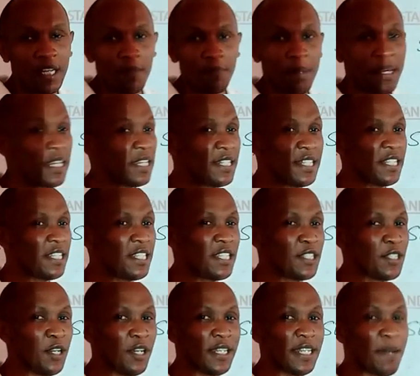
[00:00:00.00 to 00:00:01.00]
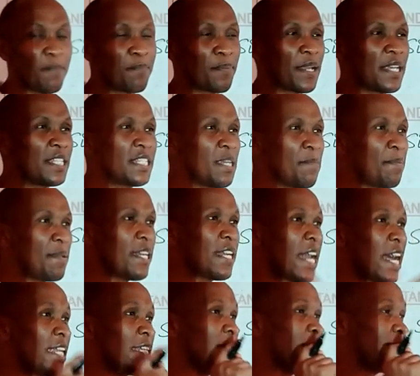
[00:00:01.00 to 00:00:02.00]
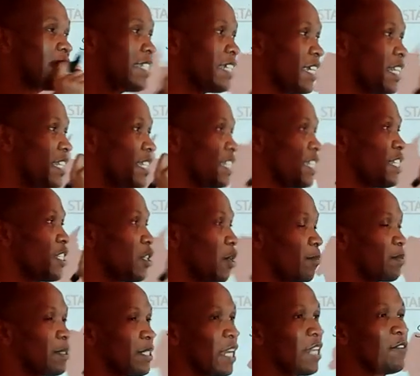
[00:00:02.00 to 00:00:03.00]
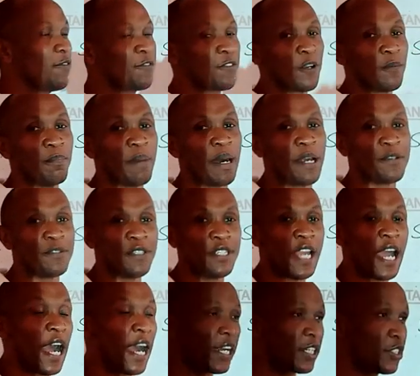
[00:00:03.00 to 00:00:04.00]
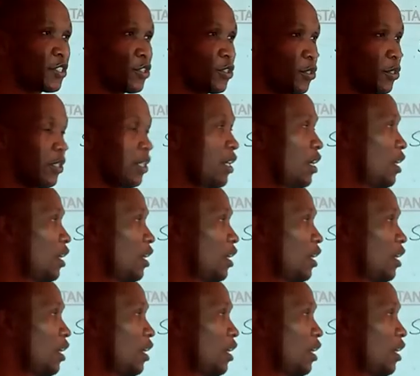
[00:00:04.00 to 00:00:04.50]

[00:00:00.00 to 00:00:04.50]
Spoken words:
But it is not a precipitate until it is obtained from a reaction